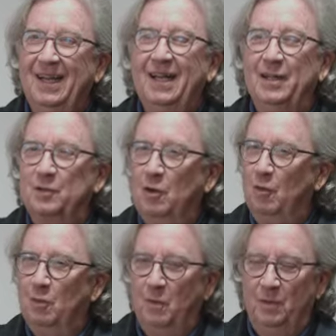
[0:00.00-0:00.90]
And
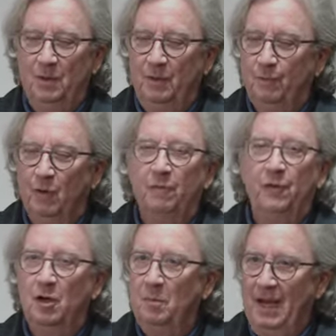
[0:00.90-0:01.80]
so for
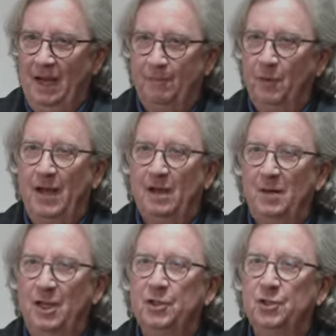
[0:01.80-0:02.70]
film and for
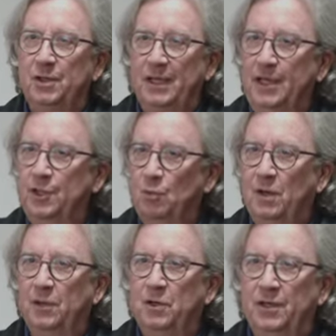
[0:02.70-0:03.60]
animation, each
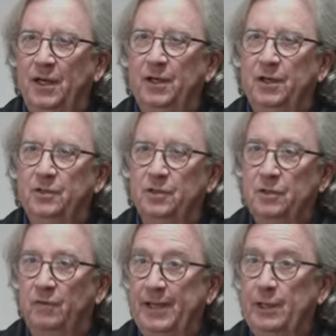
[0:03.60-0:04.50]
one of those areas is
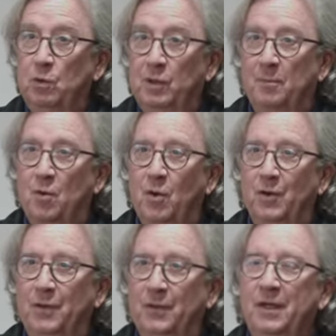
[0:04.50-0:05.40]
of equal
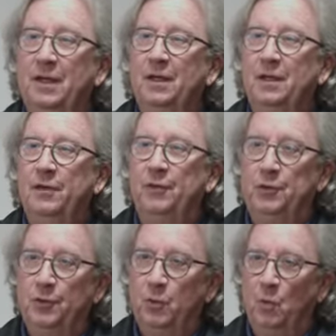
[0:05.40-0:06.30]
importance. If you
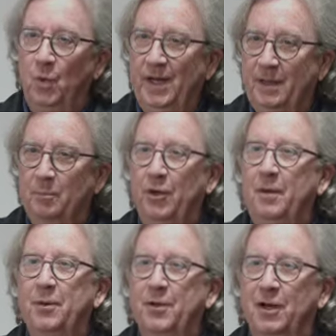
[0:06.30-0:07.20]
do weak
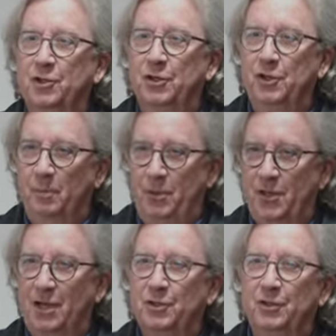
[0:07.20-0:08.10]
pre-production, your
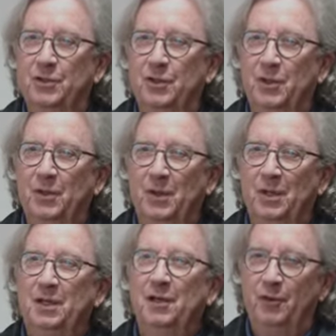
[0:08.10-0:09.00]
production's hurt.
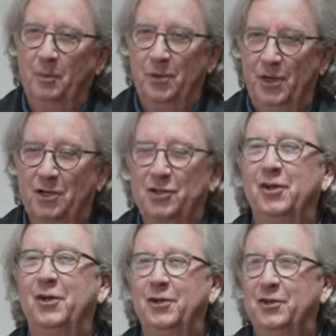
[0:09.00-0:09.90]
If your production
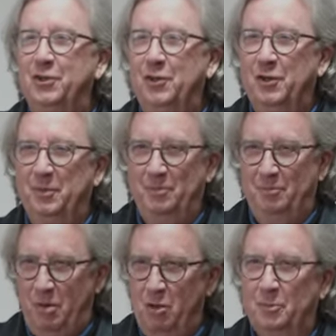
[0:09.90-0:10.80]
hurts, your
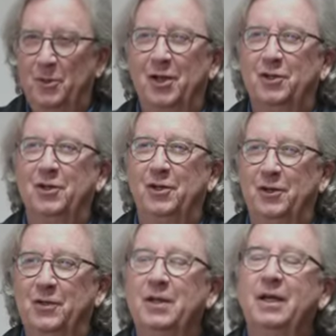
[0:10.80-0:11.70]
post-production
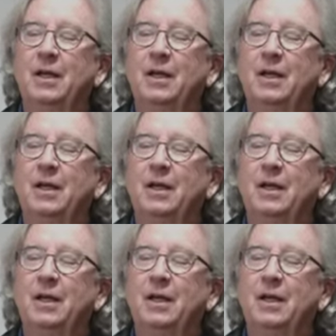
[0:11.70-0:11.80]
hurts.